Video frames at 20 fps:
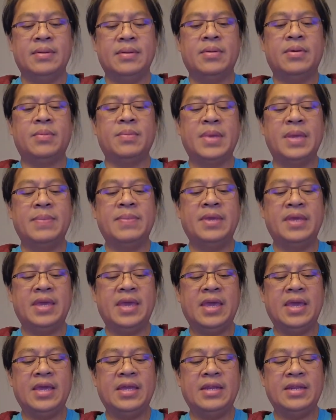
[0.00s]
Or maybe
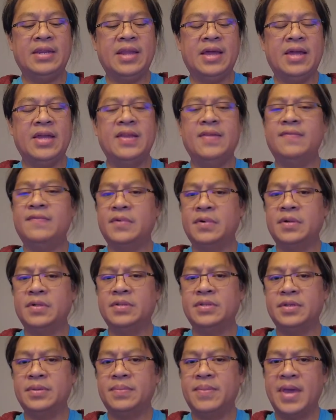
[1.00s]
a
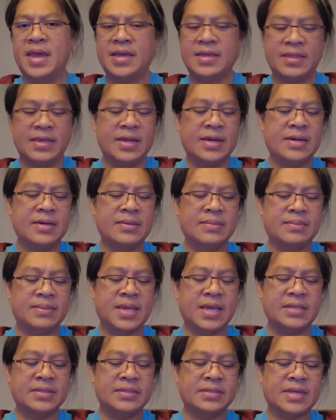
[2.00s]
9-volt back there.
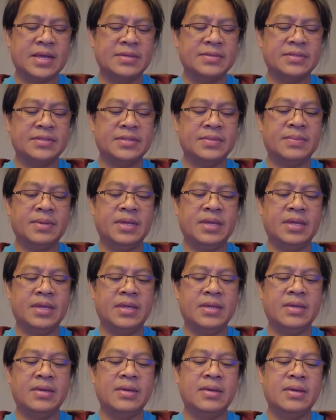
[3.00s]
That sounds to
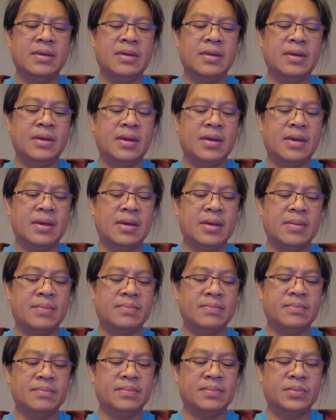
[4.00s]
be
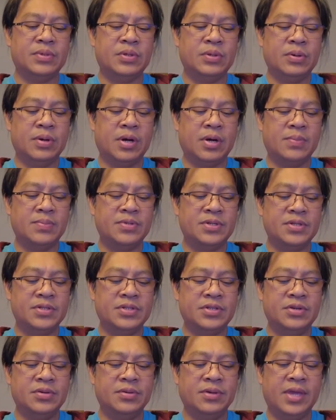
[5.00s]
two
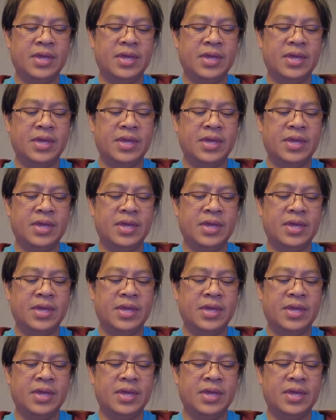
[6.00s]
options you